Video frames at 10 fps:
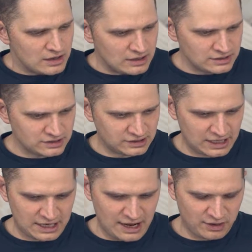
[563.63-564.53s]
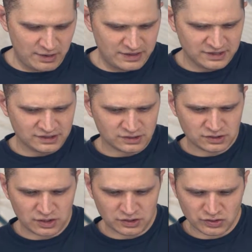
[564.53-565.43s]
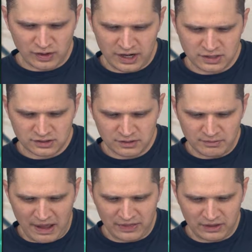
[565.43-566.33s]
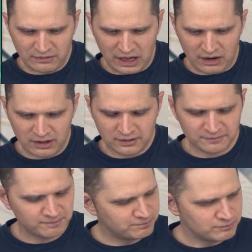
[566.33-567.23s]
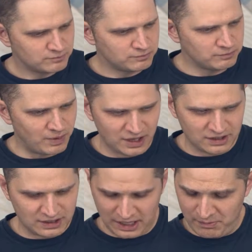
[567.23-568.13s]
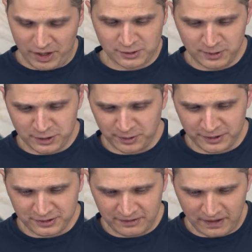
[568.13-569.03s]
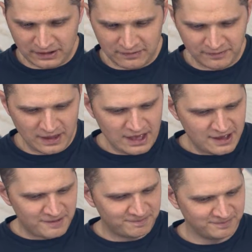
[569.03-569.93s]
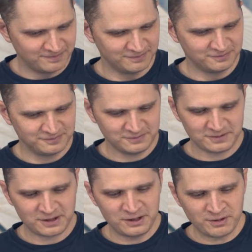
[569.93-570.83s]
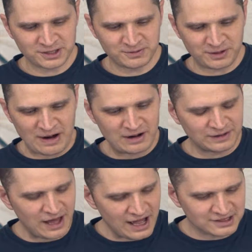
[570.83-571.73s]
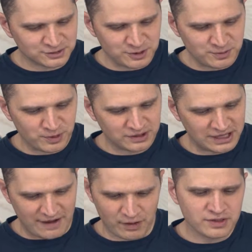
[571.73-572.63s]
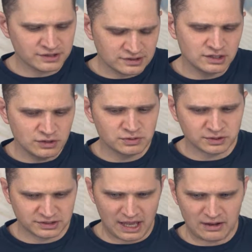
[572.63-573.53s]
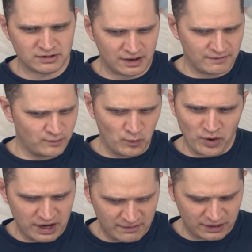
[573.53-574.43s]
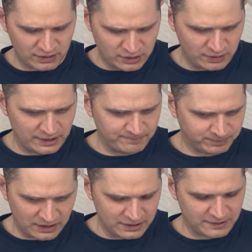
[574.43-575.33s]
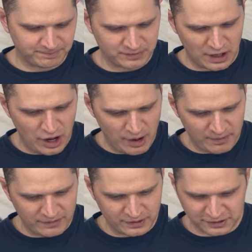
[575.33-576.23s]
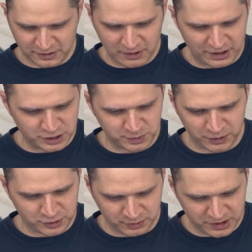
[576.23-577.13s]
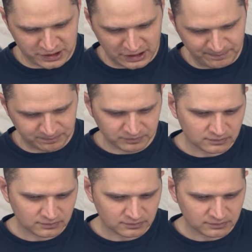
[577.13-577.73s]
Just to get it out of the way, this is a strange method of caring, but it must be spiritually effective. You must have been around a lot, Swedenborg, to have, this is the usual sound of whatever they're doing here, the hum of some kind of spiritual machine